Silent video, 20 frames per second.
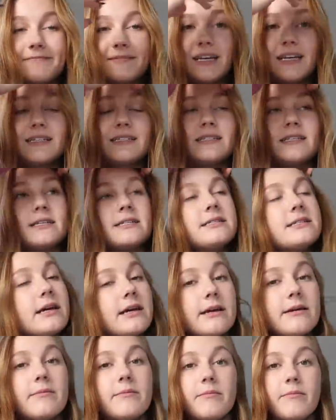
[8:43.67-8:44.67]

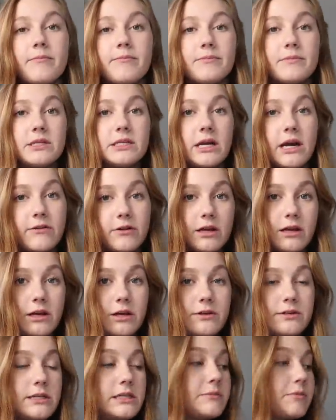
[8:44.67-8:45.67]
consistent, so I don't really
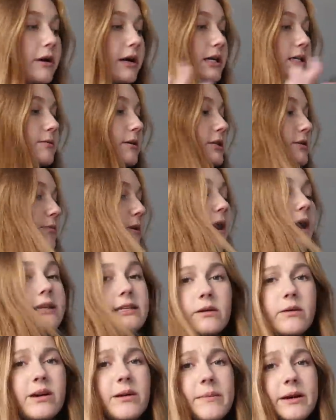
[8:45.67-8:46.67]
use these products much, but I
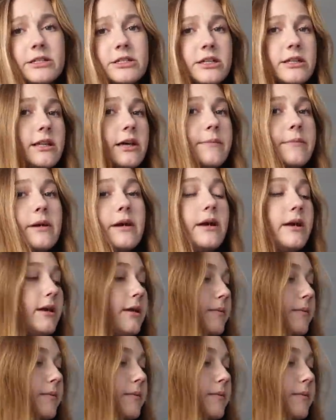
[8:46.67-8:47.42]
did want to mention them.